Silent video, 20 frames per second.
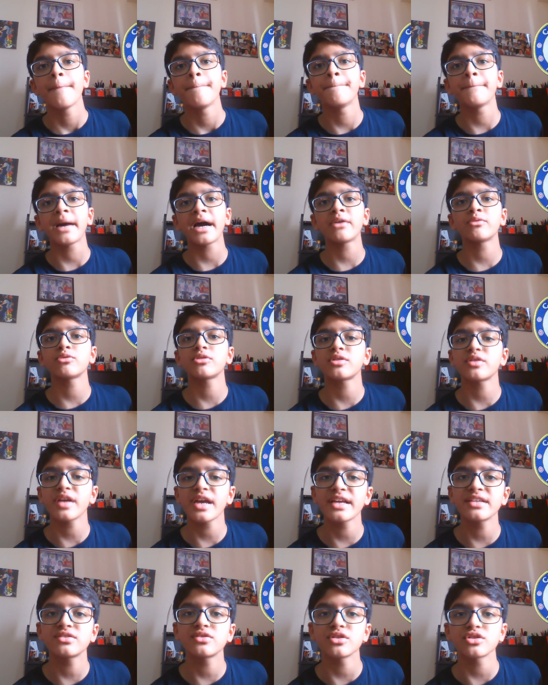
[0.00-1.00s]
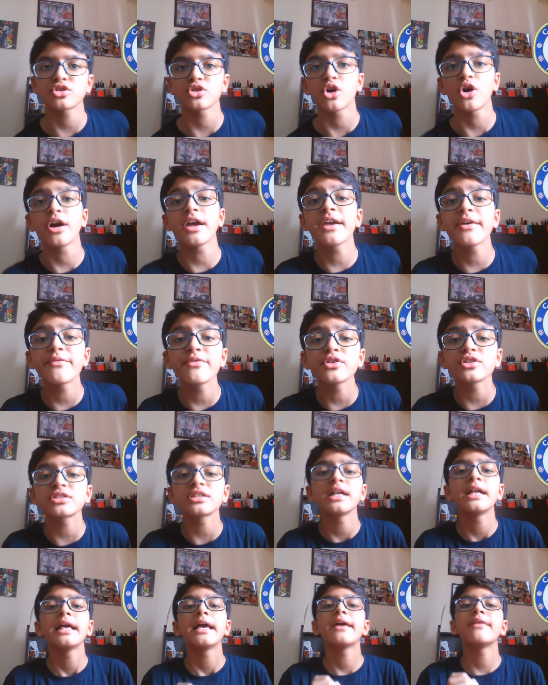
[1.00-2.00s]
Mount takes the shot. It
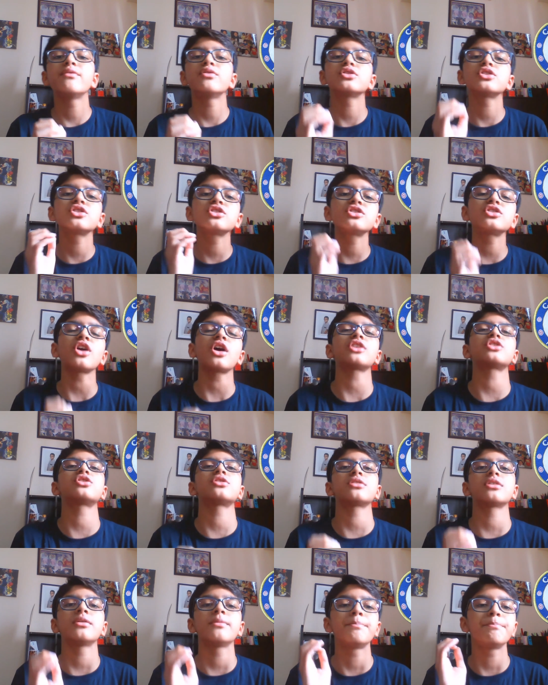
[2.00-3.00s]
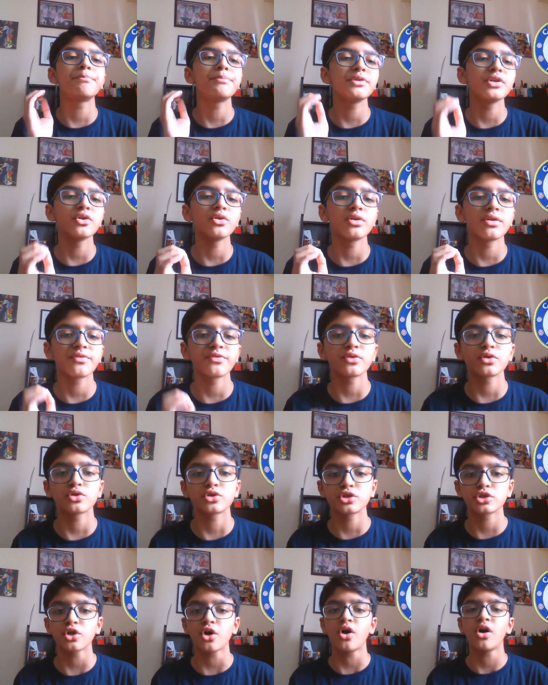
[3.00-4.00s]
was such a beautiful
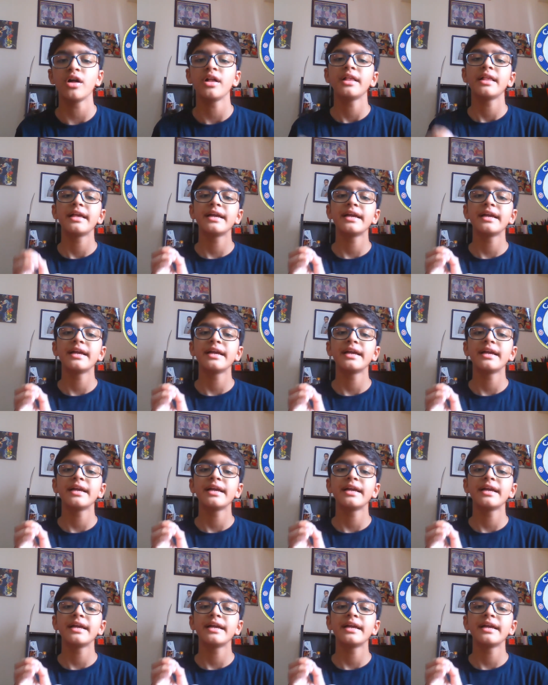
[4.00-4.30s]
shot.